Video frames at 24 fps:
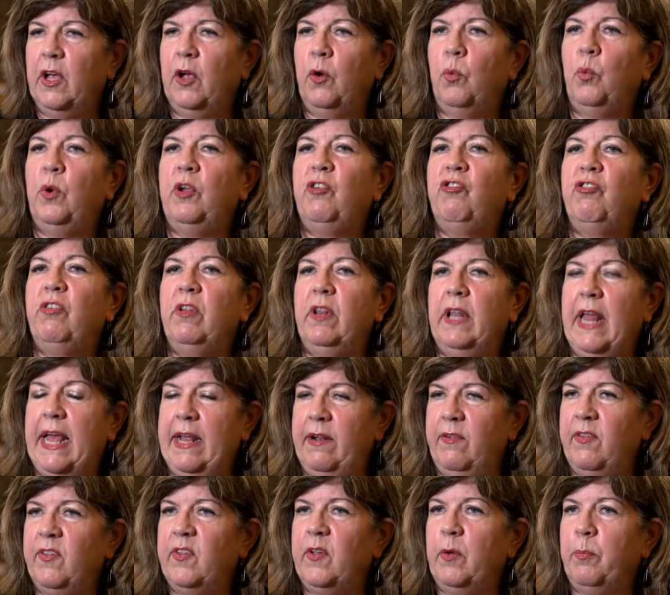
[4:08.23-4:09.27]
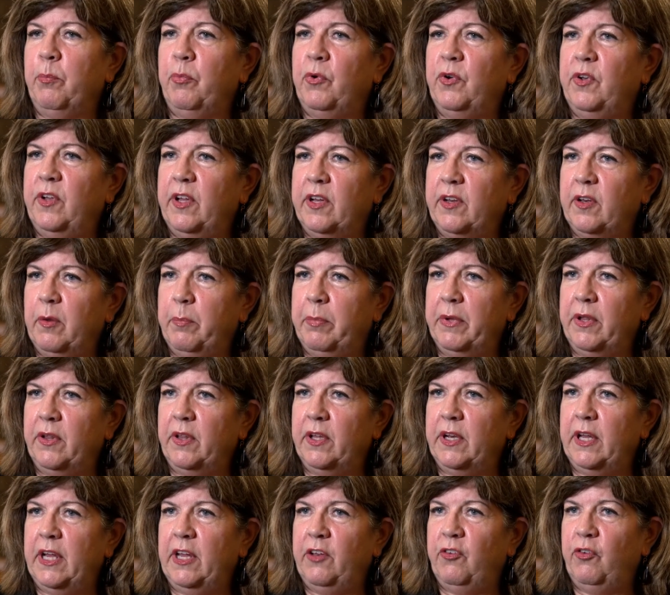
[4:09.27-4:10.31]
which lends some
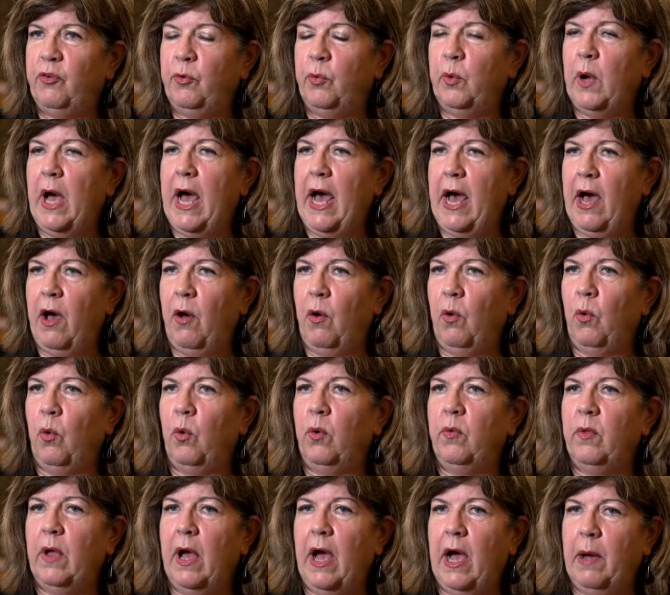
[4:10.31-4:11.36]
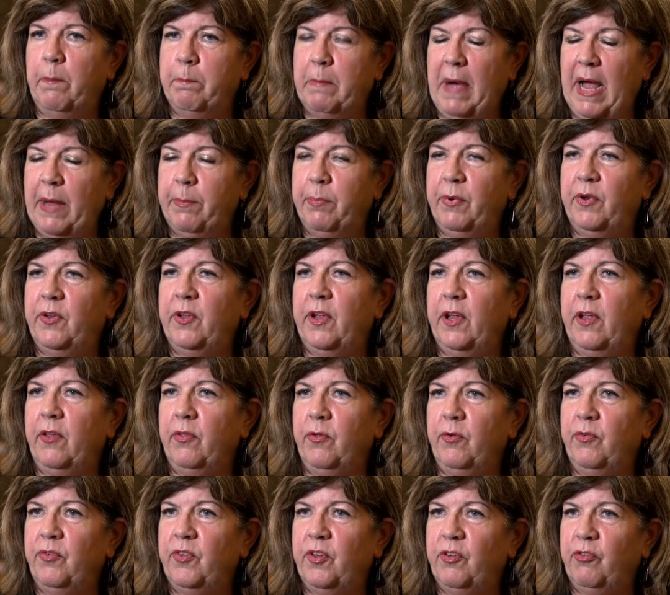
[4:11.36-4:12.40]
predictability to how my
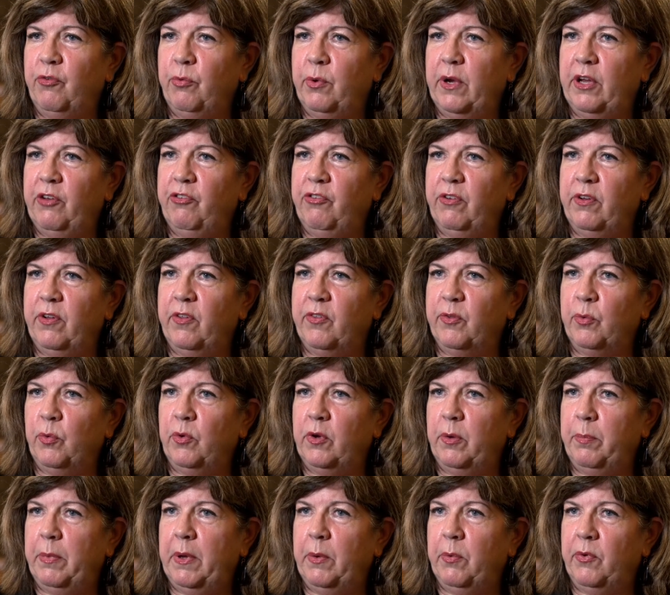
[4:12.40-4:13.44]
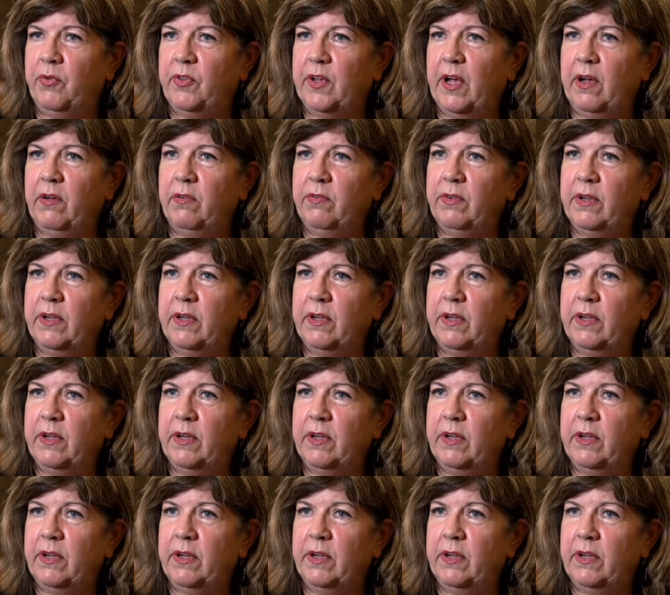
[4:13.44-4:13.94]
particular situation is going to be resolved.